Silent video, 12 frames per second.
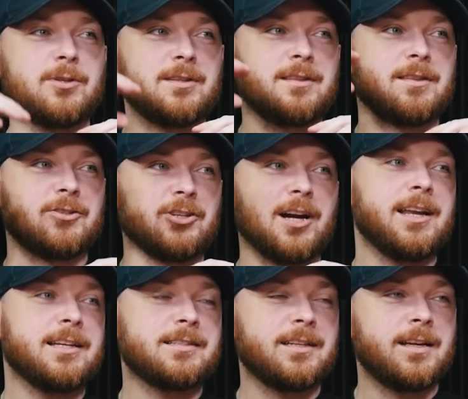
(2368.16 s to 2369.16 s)
with the Shire
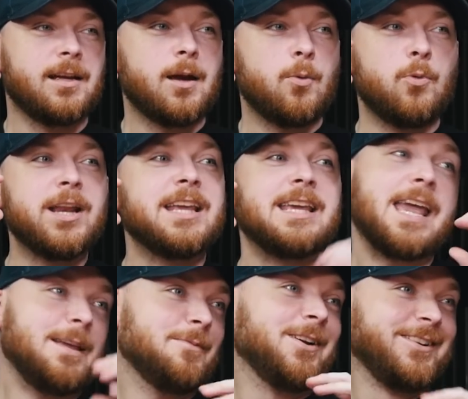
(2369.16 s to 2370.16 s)
list, win a
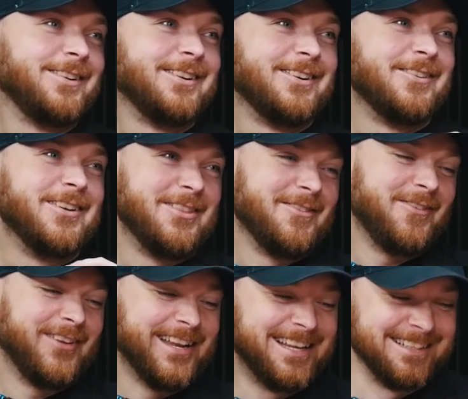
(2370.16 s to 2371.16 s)
game with the
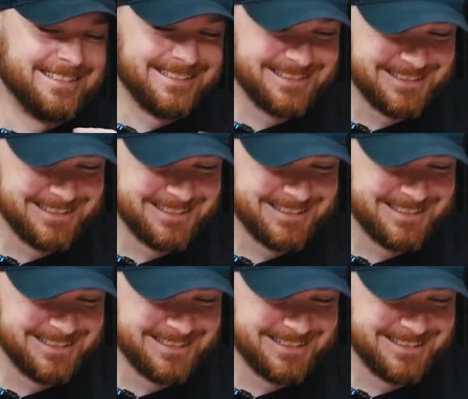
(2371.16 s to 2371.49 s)
ruffian list.